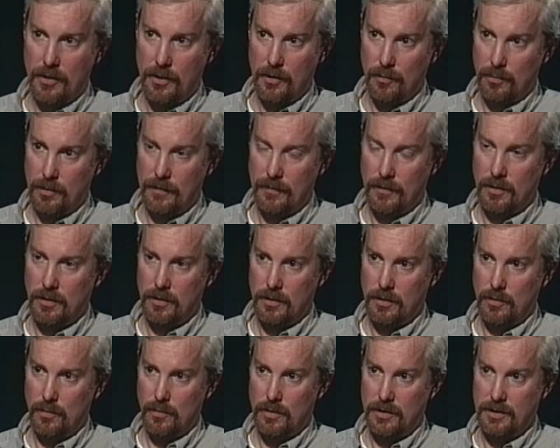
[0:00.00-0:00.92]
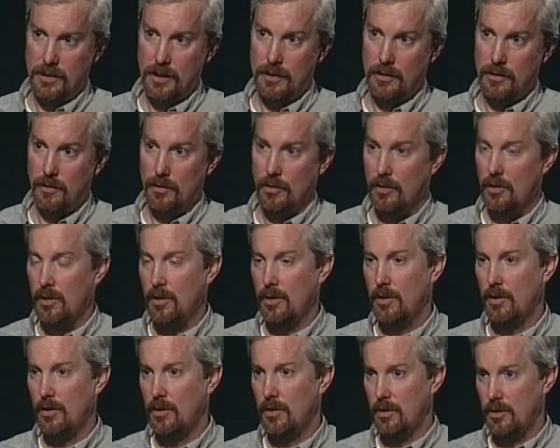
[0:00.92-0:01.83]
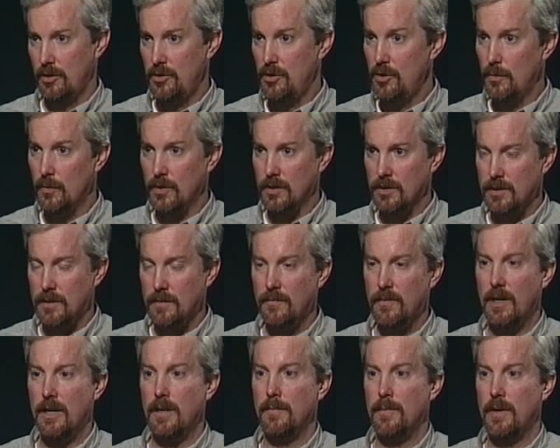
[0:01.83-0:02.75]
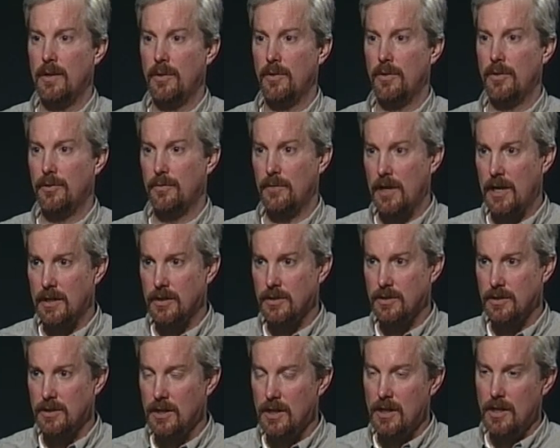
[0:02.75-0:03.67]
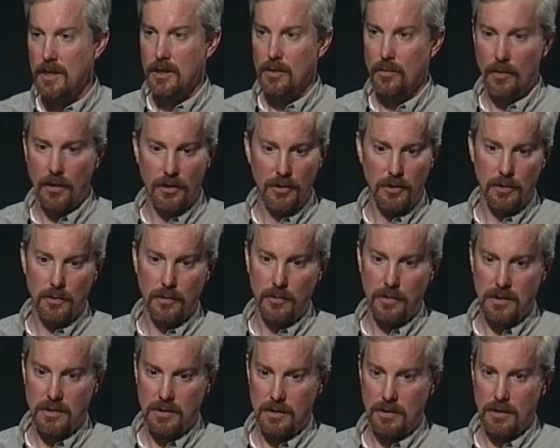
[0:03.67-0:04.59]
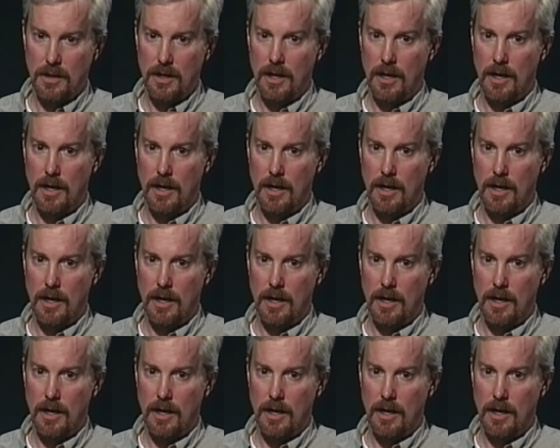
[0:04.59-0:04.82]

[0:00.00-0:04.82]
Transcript: the river was under numerous environmental threats, whether it was